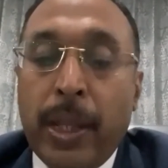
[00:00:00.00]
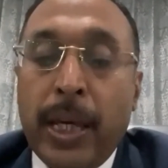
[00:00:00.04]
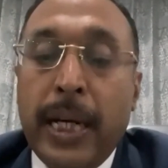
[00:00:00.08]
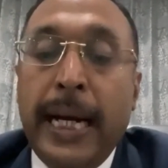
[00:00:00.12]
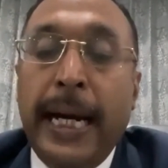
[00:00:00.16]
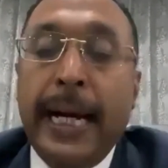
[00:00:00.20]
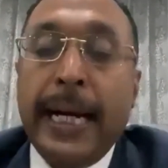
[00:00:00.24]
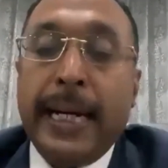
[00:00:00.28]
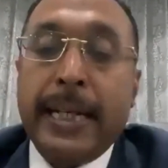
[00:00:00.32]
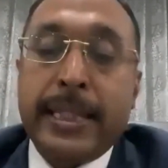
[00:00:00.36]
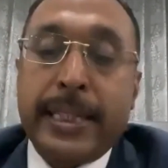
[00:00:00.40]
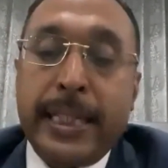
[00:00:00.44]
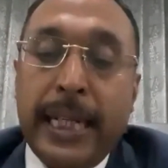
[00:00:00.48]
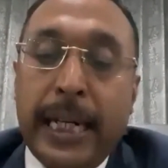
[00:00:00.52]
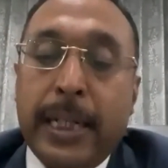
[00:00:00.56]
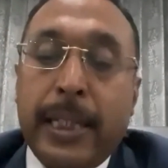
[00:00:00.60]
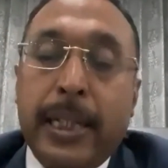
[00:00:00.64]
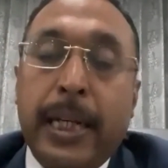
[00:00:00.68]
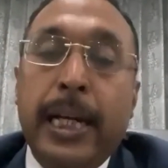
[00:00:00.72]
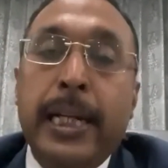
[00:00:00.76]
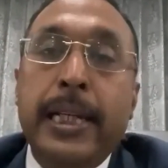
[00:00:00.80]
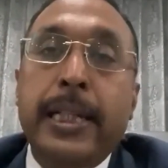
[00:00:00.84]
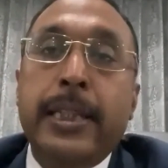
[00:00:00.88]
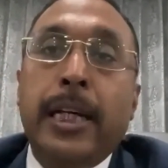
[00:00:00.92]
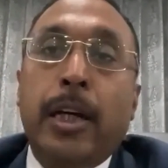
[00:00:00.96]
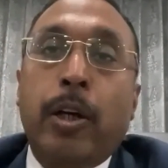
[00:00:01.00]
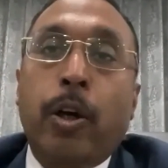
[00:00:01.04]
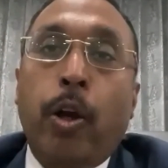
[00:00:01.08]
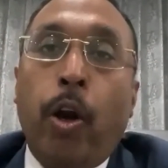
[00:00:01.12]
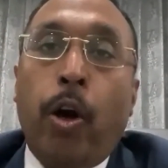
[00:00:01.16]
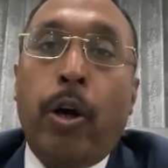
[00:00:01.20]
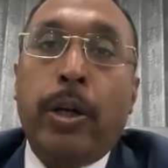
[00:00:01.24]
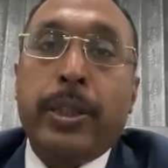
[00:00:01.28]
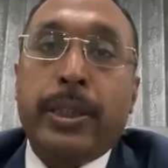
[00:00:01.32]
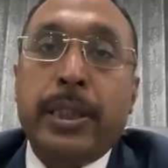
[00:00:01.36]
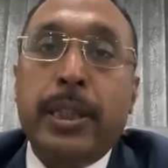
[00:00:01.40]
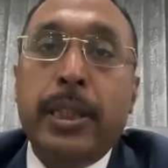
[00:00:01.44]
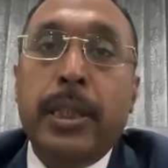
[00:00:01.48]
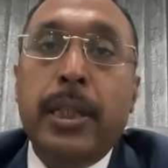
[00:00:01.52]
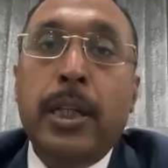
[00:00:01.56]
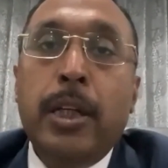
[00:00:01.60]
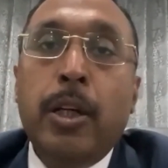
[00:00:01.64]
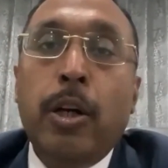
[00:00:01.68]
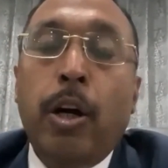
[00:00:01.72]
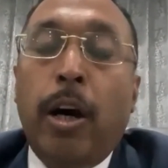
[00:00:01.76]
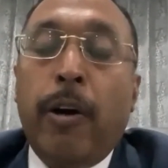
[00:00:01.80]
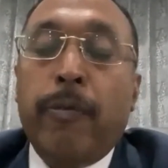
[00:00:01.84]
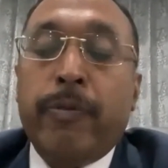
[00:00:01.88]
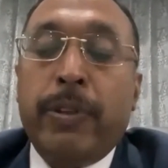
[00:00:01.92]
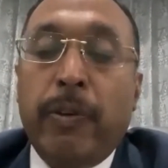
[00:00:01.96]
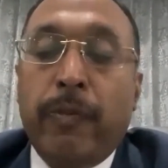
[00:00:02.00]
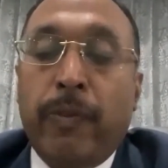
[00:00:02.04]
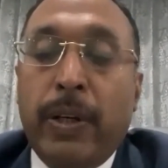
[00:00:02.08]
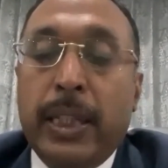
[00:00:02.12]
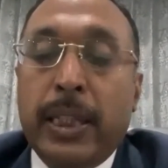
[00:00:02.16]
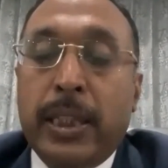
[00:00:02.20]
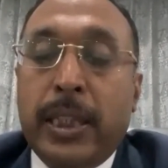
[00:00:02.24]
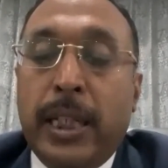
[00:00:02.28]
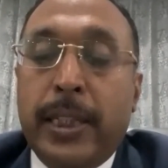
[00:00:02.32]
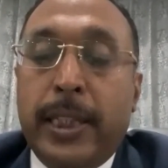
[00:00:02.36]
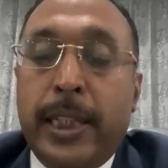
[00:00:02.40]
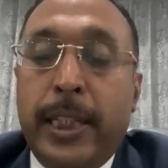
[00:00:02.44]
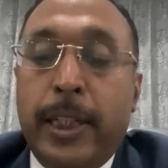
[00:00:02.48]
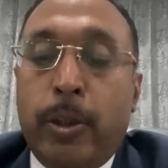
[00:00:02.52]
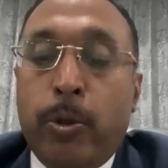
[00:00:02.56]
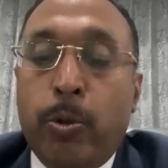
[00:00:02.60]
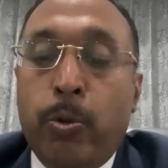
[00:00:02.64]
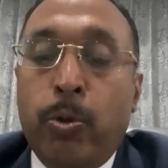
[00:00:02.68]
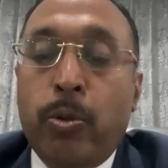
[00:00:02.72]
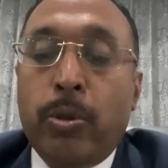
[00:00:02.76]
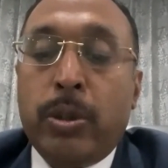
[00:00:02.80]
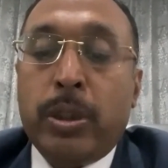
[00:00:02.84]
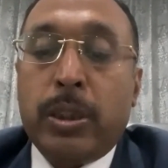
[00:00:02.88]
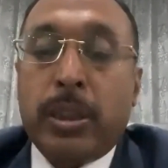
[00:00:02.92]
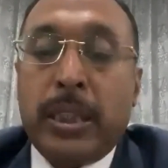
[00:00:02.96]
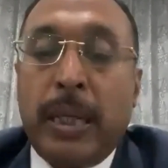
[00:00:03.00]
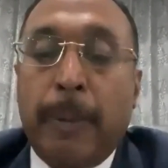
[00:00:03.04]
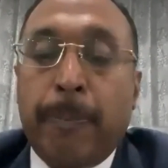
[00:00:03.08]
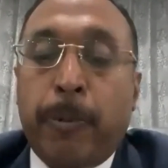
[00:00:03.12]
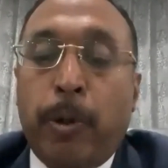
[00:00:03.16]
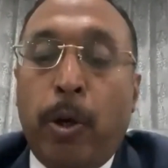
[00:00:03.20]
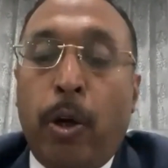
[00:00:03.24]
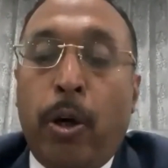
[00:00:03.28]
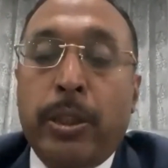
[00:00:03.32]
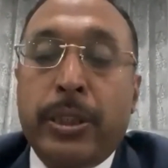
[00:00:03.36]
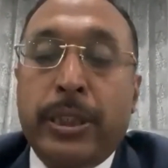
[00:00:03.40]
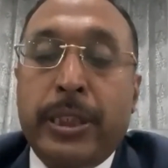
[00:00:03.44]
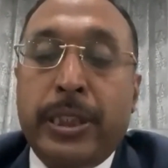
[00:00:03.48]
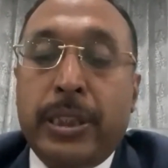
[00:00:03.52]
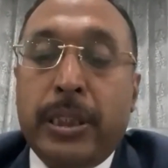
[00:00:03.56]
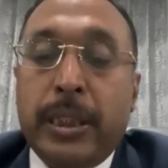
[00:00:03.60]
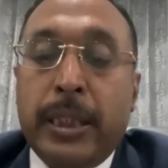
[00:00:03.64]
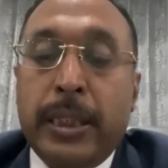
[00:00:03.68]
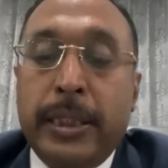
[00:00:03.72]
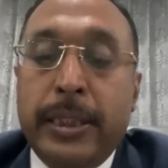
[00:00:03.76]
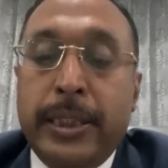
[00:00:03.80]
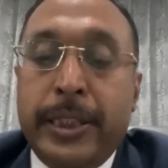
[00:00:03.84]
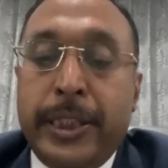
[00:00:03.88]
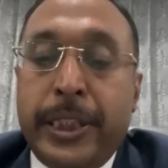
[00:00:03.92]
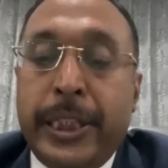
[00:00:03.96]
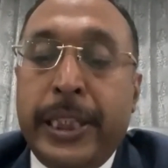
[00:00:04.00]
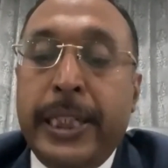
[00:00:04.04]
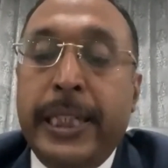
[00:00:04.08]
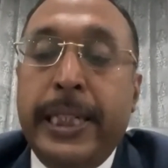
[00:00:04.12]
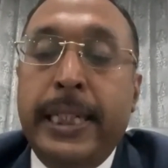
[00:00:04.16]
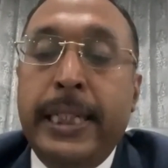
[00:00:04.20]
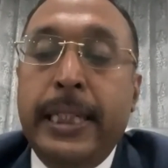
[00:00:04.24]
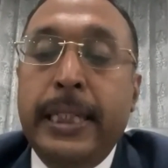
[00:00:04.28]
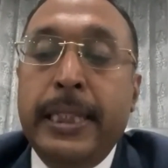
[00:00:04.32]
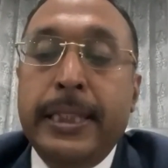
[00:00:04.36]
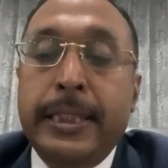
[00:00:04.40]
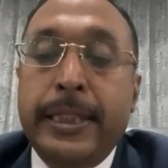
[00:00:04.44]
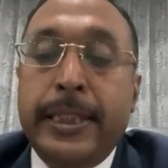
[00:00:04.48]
Exactly the clause of the 132 subclause G,